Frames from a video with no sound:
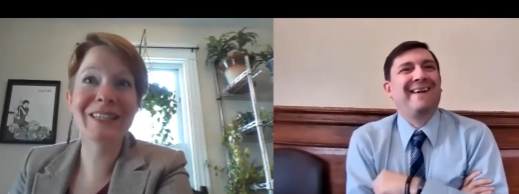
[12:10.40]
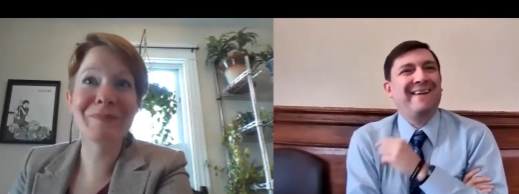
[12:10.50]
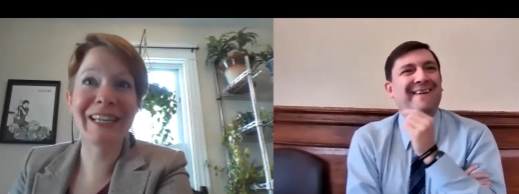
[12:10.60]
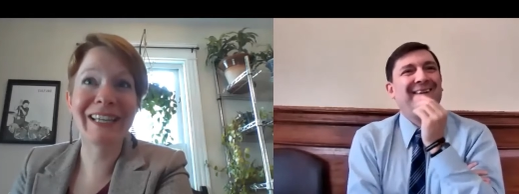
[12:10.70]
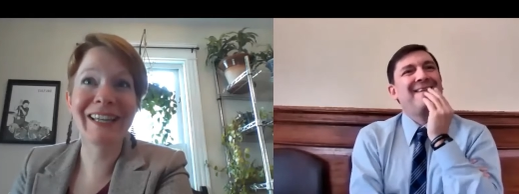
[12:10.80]

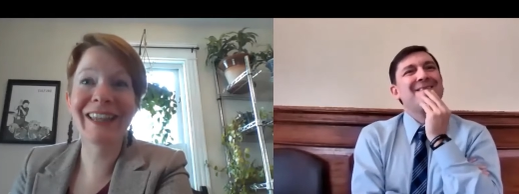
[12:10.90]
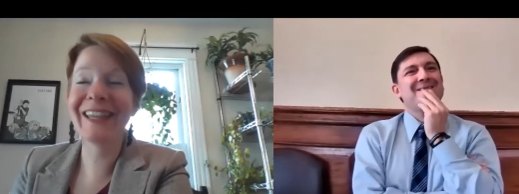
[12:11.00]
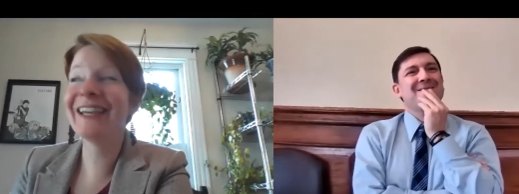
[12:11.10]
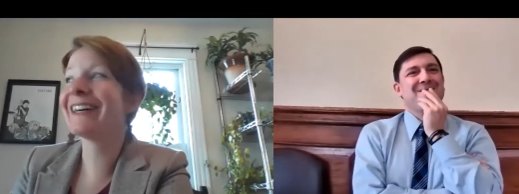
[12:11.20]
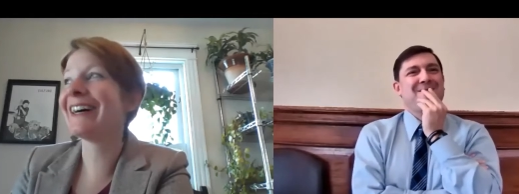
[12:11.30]
Speaker 1: me
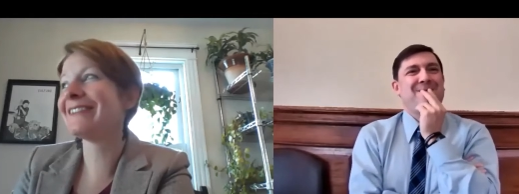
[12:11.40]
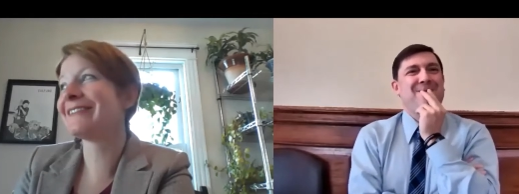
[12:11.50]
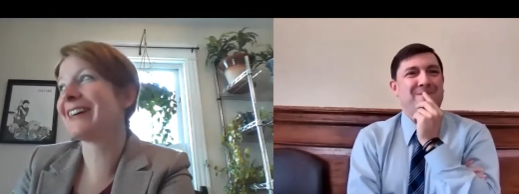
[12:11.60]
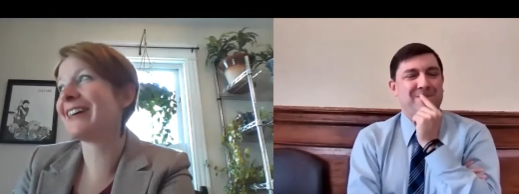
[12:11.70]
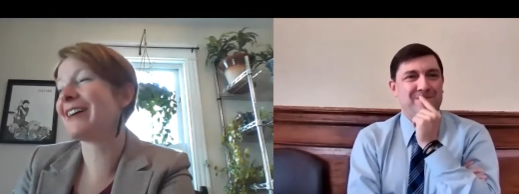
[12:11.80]
think of,
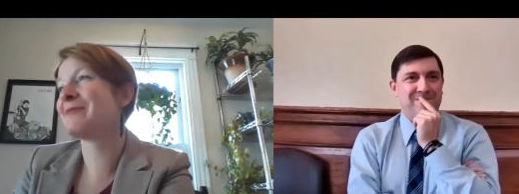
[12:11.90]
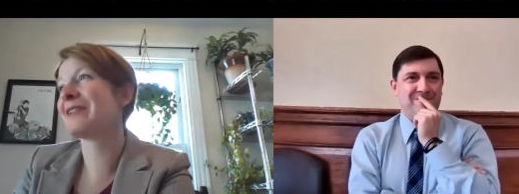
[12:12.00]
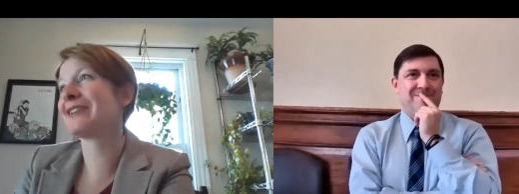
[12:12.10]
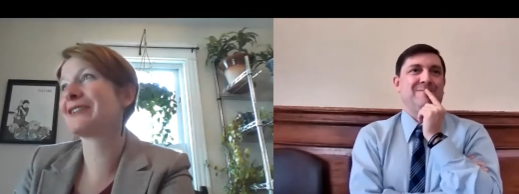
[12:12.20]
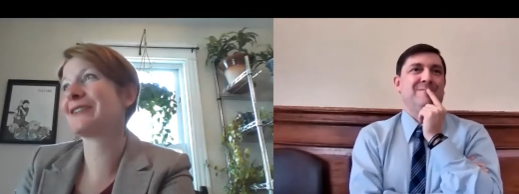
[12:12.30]
I
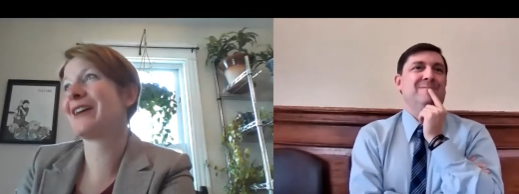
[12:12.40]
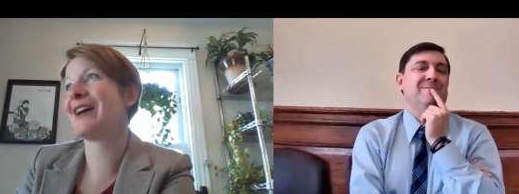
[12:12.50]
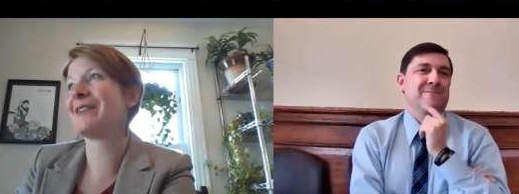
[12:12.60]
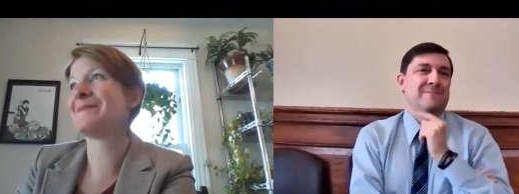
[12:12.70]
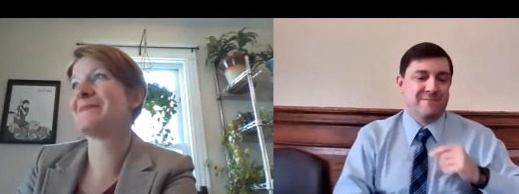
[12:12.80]
worked,
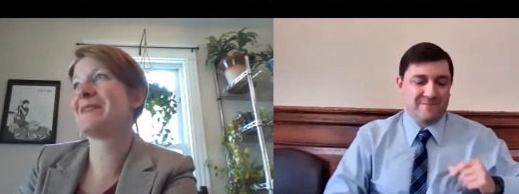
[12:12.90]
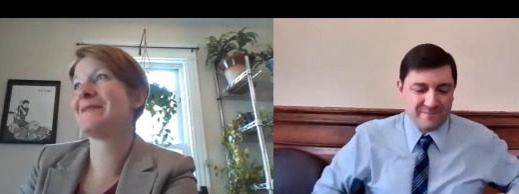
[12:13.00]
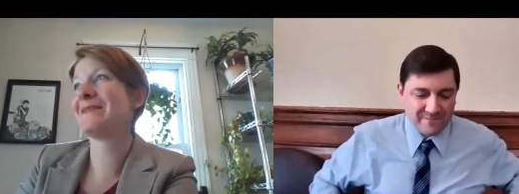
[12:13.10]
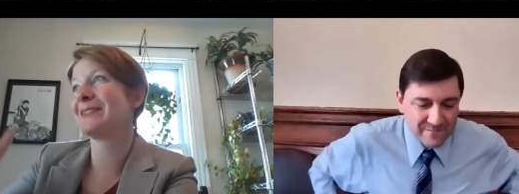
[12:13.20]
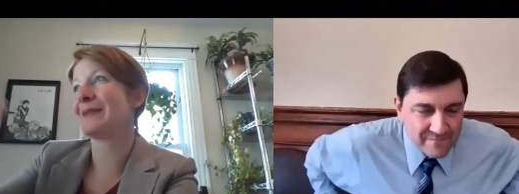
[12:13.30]

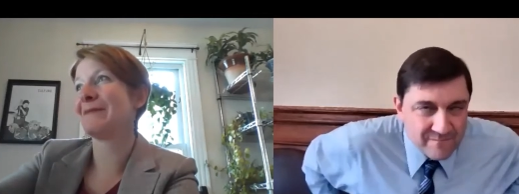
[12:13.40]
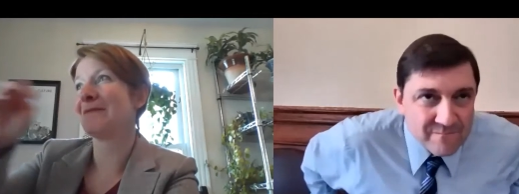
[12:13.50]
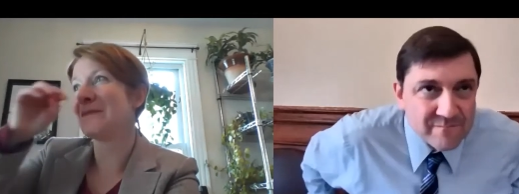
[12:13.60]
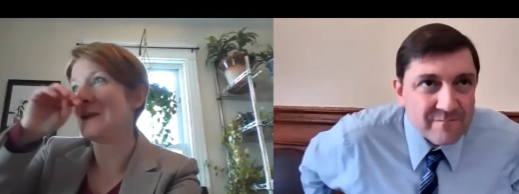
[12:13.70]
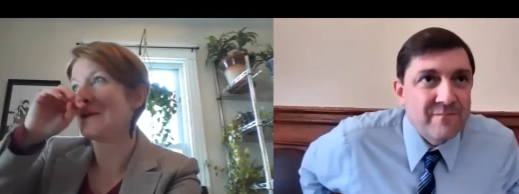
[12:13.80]
and some,
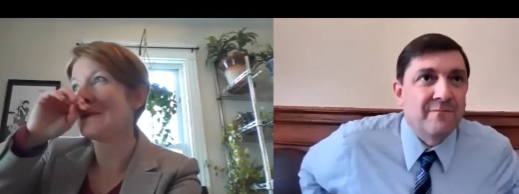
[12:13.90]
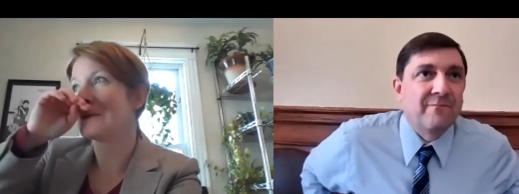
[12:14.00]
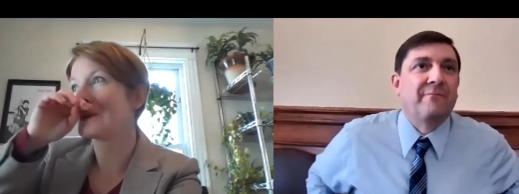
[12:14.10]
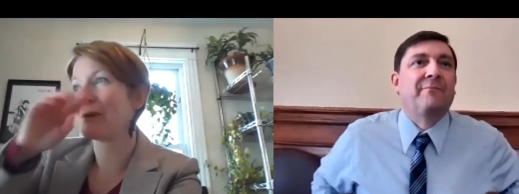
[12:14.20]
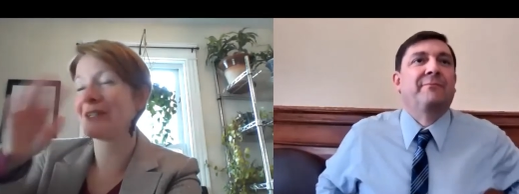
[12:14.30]
you know,
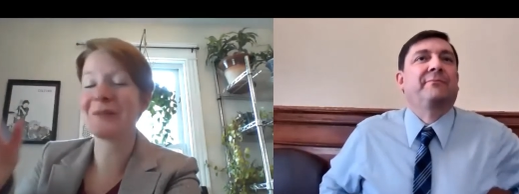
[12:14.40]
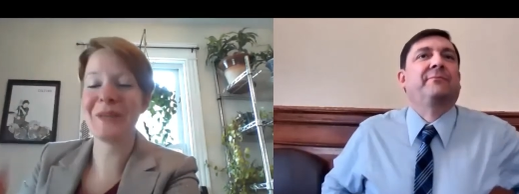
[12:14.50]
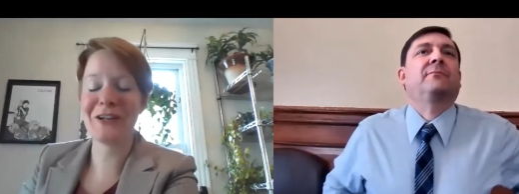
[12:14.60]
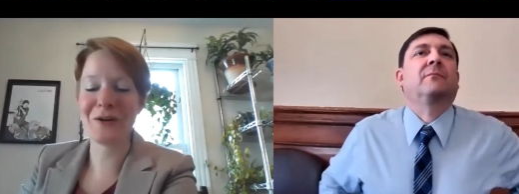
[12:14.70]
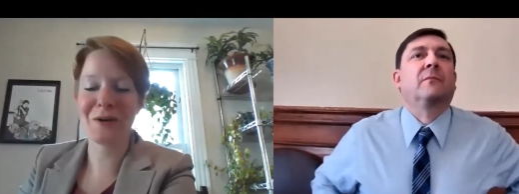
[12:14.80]
folks watching may
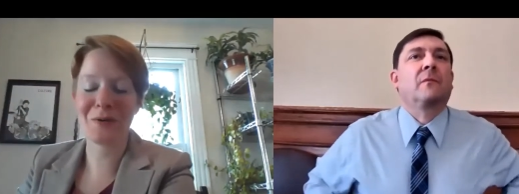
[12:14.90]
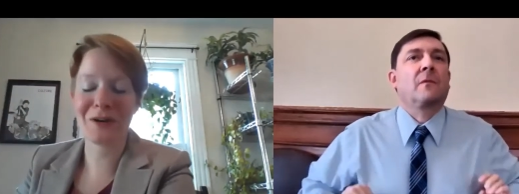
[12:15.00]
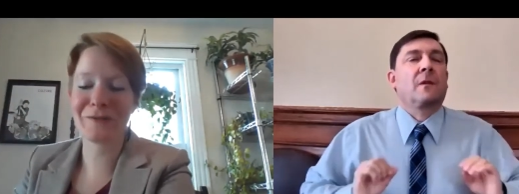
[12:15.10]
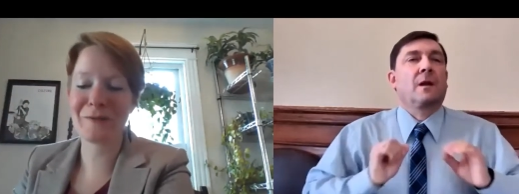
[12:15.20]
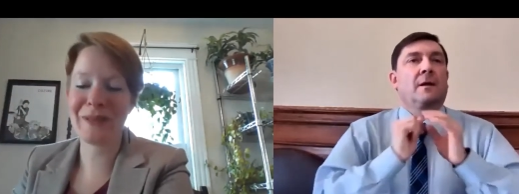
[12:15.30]
know, I
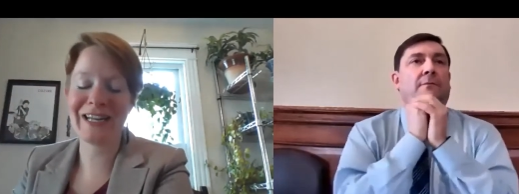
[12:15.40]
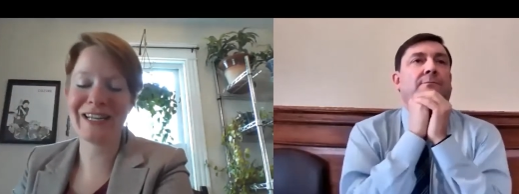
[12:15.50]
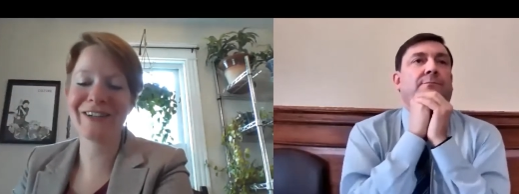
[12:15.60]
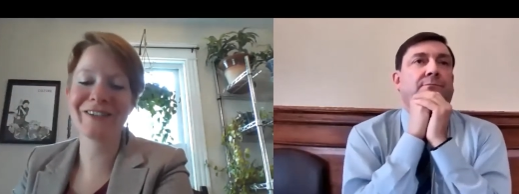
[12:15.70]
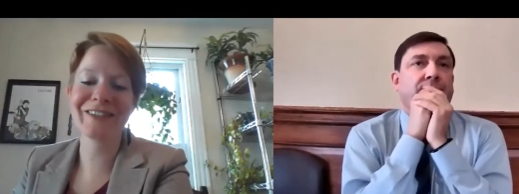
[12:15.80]
worked for many
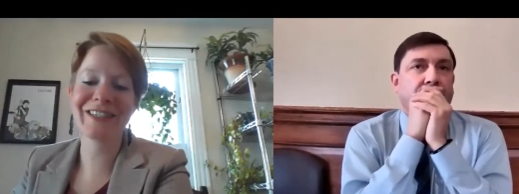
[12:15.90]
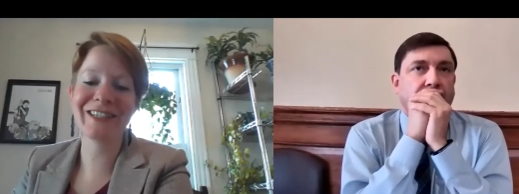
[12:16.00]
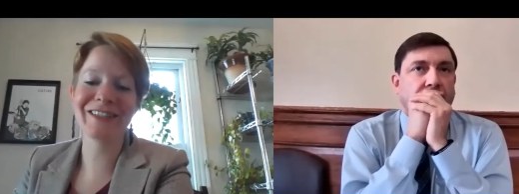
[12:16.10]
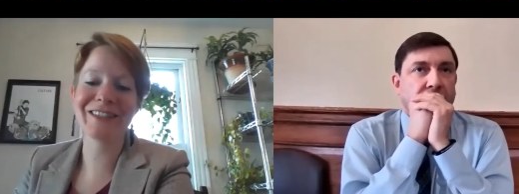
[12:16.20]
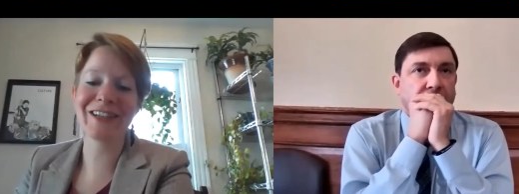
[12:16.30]
years
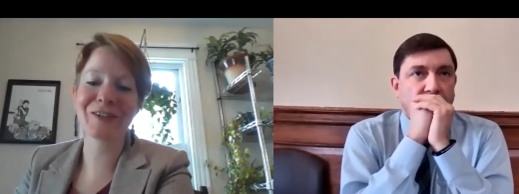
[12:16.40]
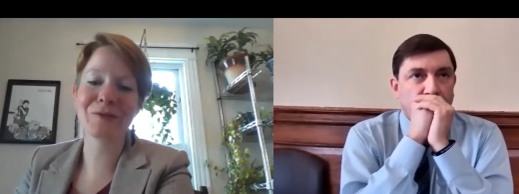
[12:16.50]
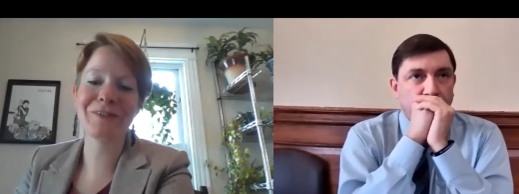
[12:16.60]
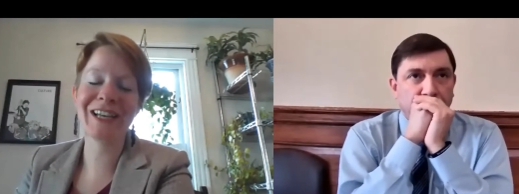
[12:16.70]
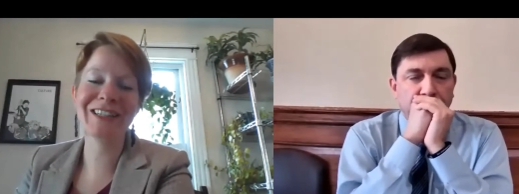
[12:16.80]
in the sexual
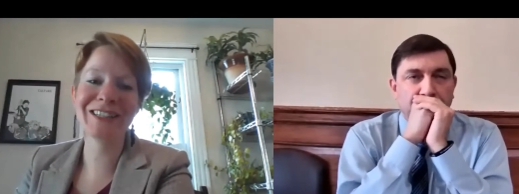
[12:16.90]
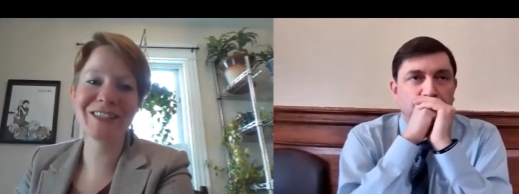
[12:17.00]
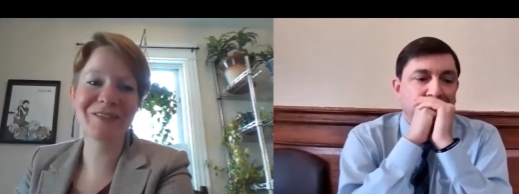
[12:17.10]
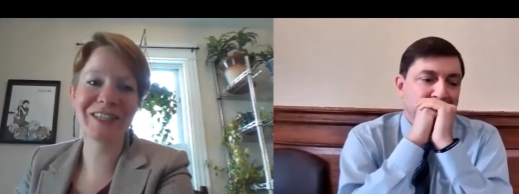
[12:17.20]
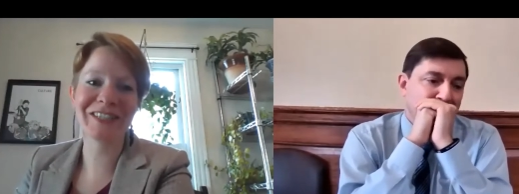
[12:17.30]
violence
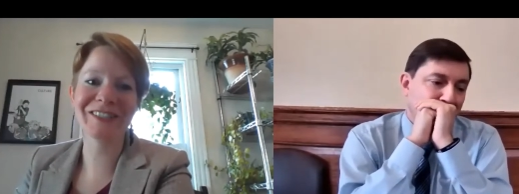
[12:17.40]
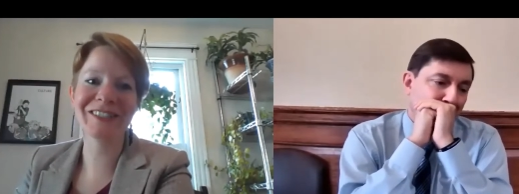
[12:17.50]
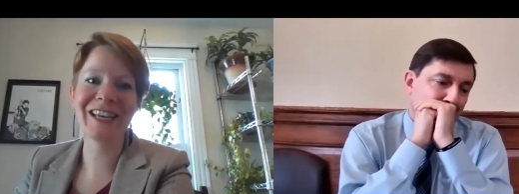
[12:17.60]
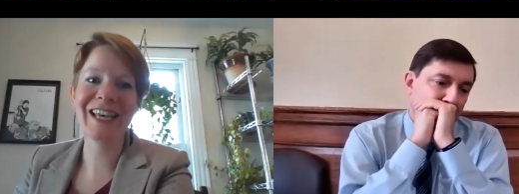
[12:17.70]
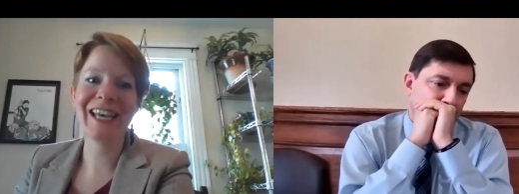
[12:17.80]
field.
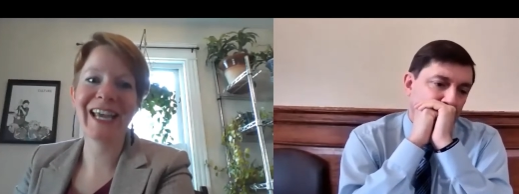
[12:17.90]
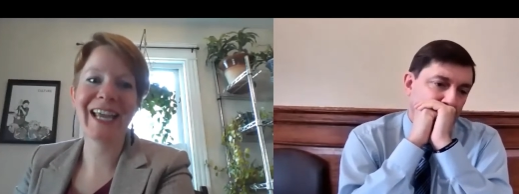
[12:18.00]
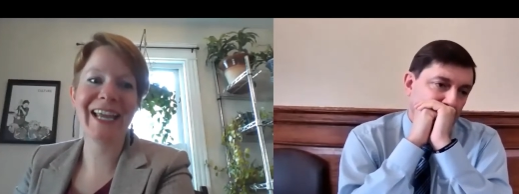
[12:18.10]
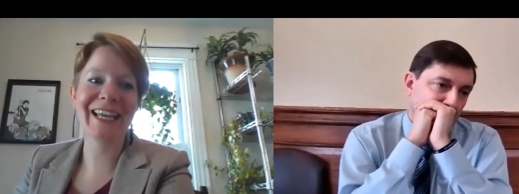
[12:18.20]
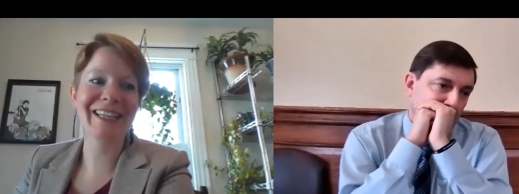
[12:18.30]

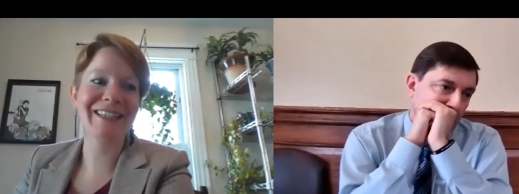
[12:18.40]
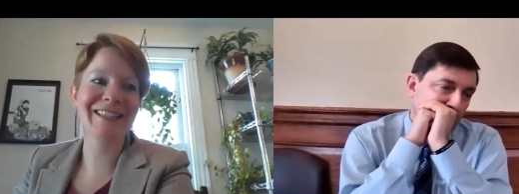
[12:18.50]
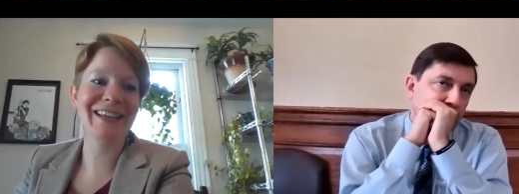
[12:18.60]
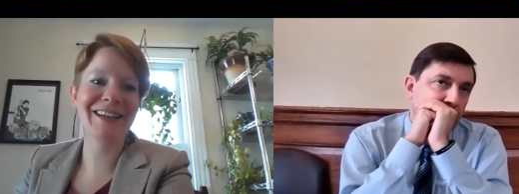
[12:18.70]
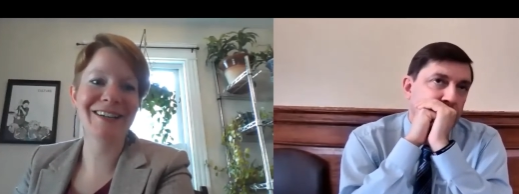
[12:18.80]
And